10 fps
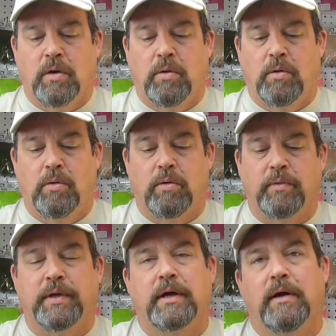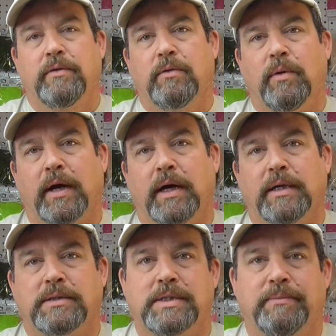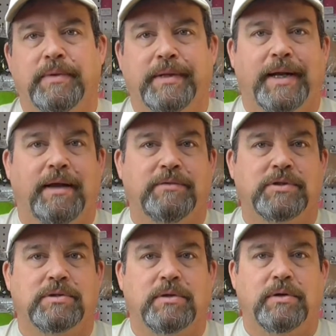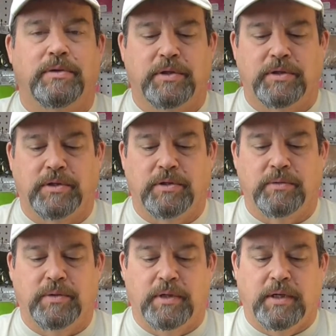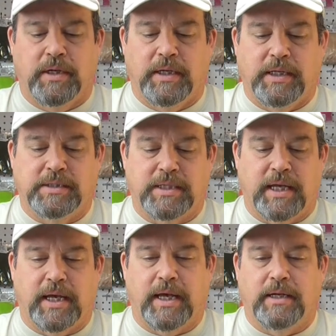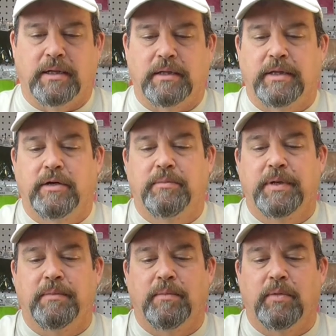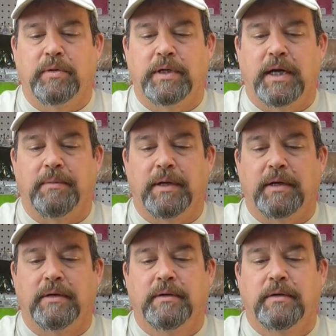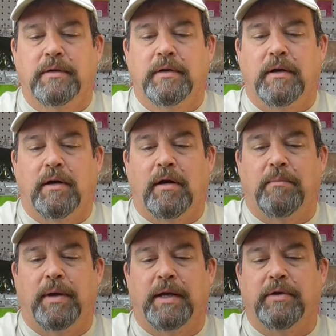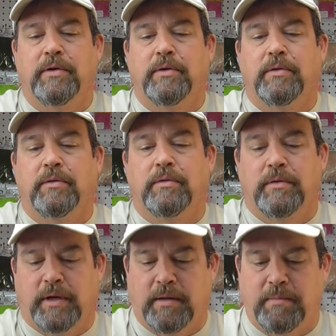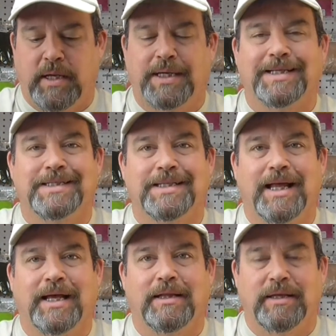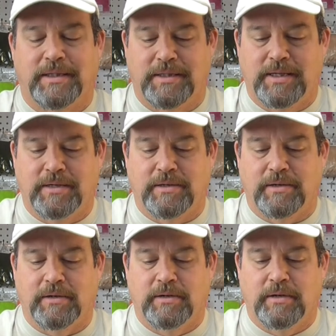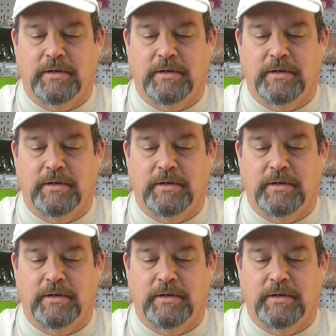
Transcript: Or the other way, and something that I've just learned to do, is to add a little bit more dubbing on my noodle and make it slightly thicker